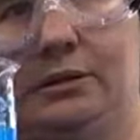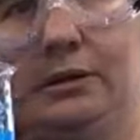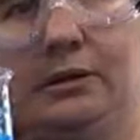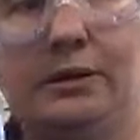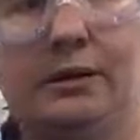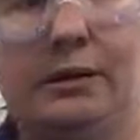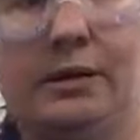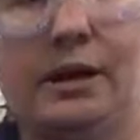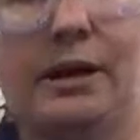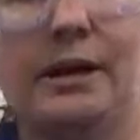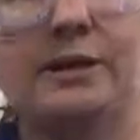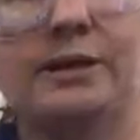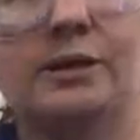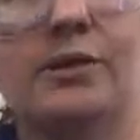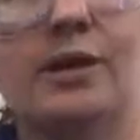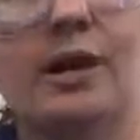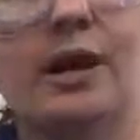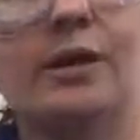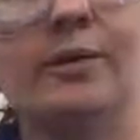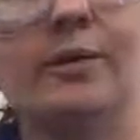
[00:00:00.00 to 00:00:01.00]
Okay, so
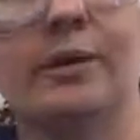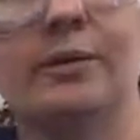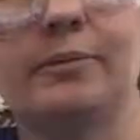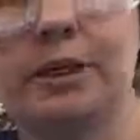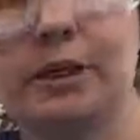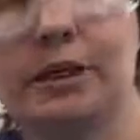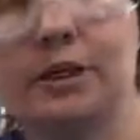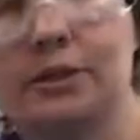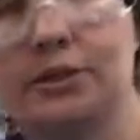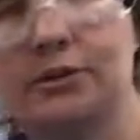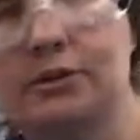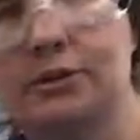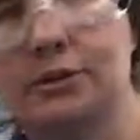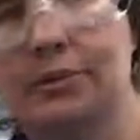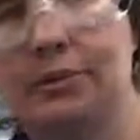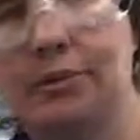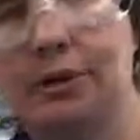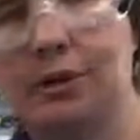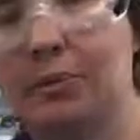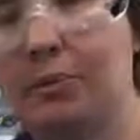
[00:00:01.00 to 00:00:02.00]
now what I'm going to do is I'm
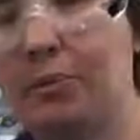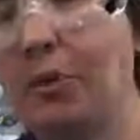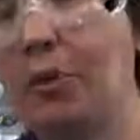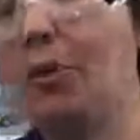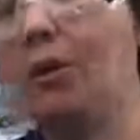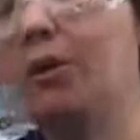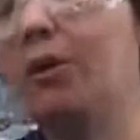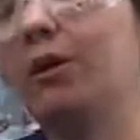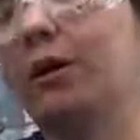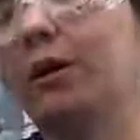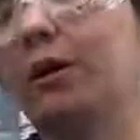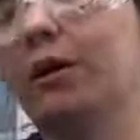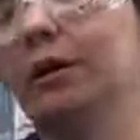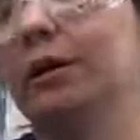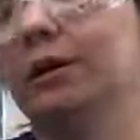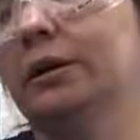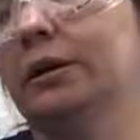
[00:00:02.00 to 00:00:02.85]
going to pour